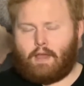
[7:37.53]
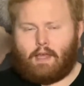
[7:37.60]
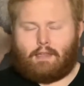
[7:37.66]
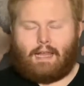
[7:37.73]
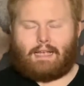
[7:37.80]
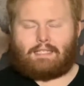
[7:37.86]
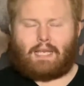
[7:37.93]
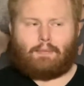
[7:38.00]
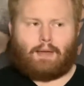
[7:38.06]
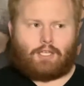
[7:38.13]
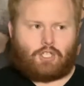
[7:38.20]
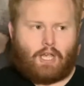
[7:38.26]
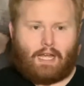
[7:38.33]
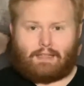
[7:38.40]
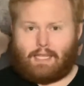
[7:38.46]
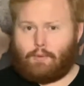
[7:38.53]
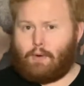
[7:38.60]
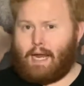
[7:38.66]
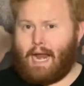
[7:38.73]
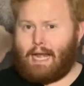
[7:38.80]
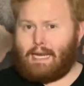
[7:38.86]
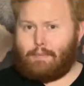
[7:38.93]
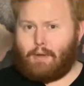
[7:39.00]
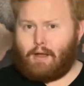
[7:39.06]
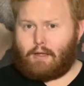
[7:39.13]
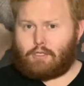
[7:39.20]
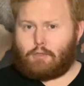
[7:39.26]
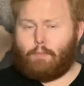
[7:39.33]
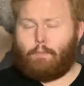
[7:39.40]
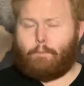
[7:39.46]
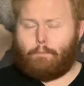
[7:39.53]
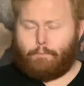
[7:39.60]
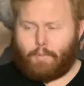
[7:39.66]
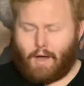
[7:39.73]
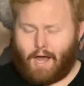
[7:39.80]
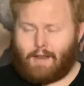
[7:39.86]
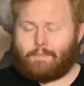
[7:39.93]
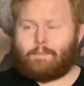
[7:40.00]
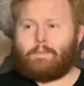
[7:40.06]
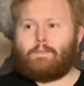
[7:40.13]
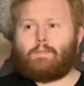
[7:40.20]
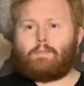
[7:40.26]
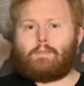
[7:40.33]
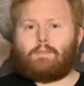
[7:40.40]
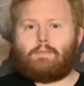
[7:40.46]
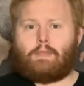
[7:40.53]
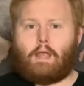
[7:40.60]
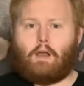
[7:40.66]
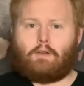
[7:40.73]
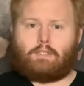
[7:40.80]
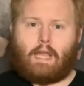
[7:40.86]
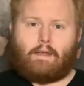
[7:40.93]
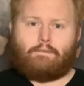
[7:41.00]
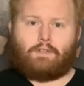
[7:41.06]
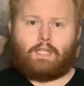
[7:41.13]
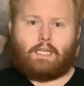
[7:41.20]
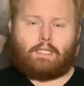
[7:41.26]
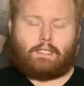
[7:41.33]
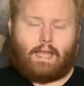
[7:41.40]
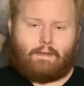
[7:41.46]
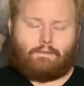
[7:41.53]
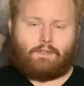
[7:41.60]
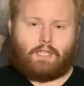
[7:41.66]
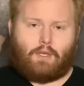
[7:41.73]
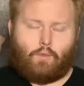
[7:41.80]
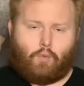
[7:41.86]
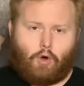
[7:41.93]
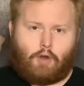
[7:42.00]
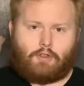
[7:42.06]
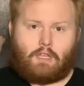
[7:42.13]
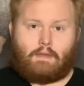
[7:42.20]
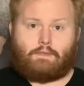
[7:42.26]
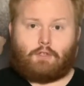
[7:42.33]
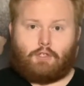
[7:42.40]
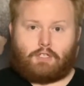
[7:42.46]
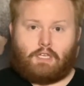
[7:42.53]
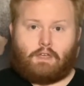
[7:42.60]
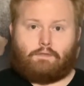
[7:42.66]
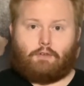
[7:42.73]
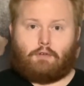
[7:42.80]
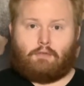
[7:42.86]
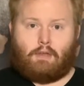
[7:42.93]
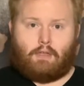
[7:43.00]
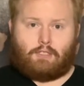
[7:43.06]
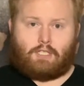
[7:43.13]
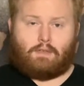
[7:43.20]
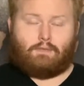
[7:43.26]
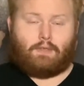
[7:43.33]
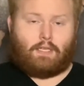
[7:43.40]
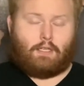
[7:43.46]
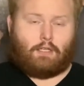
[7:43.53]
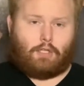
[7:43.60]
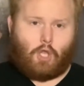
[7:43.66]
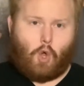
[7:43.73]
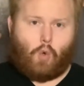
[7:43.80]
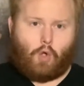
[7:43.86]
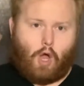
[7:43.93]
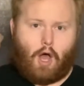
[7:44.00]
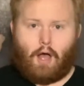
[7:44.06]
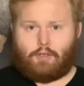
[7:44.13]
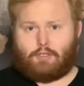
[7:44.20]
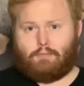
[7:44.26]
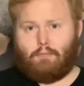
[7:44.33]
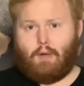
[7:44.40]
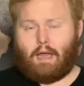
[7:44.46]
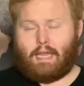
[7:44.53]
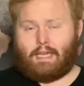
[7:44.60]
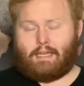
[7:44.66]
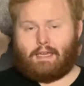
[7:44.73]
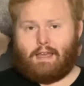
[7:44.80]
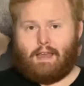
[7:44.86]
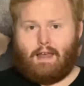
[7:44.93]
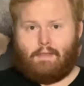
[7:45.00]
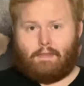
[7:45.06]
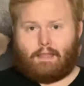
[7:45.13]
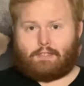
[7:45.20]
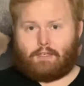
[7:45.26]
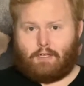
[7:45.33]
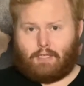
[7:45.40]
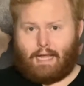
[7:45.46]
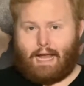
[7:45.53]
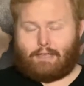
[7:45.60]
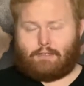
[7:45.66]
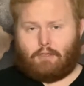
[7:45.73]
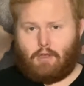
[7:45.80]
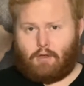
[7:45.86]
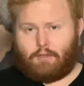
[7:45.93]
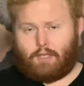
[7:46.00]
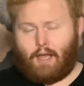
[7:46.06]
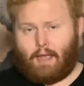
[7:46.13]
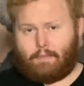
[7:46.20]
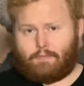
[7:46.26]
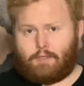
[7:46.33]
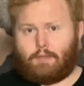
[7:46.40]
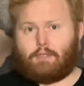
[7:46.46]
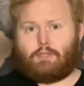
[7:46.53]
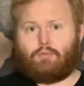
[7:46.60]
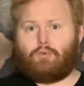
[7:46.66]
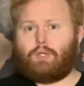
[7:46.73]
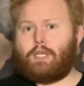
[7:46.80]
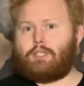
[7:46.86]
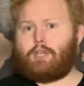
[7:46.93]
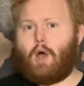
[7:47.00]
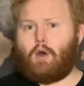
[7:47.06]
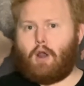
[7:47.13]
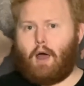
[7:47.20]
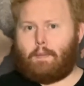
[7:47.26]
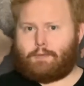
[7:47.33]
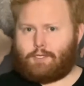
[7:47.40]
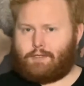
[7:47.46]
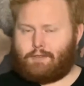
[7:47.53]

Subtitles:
Last time I checked, they were 80 bucks, but they are definitely worth it if you're looking for a relatively low-cost mic that's going to last a long time. So it's a really solid option.